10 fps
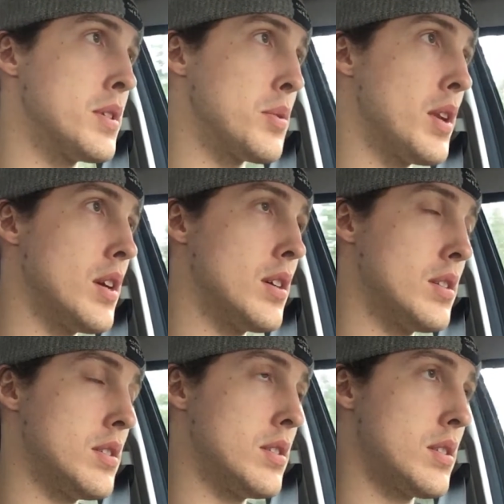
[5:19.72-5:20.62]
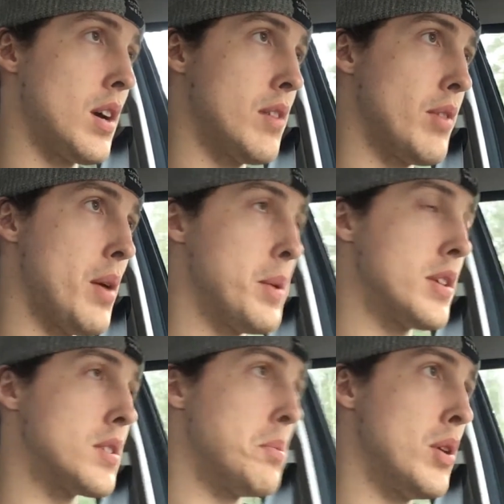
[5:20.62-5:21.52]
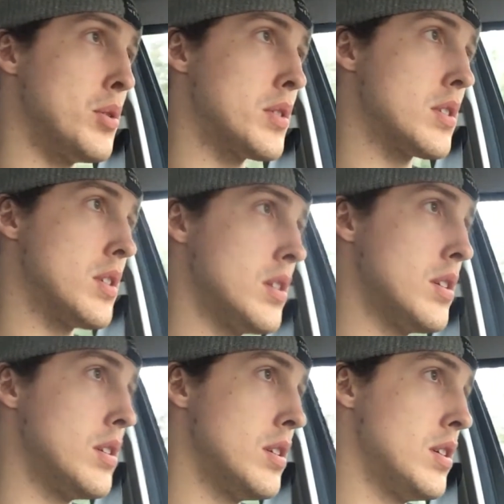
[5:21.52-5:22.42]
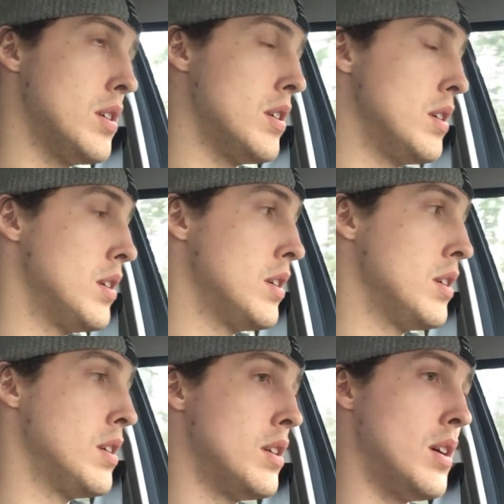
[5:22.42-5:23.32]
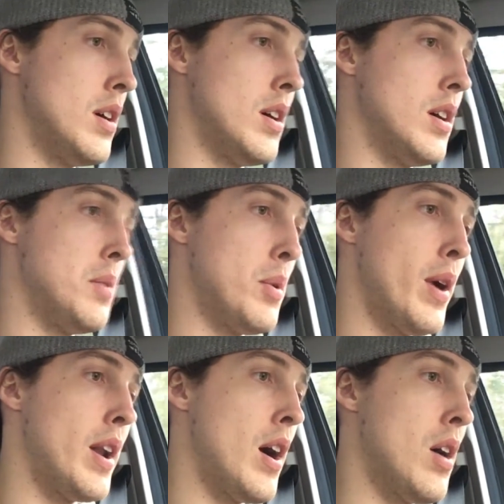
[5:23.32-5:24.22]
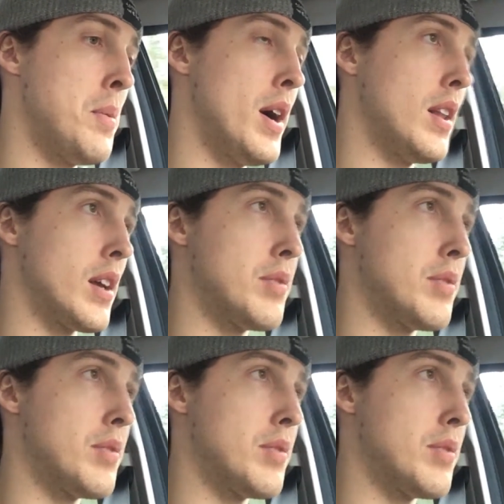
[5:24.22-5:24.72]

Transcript: is when it kind of vibrates the most. Um, right now I'm at like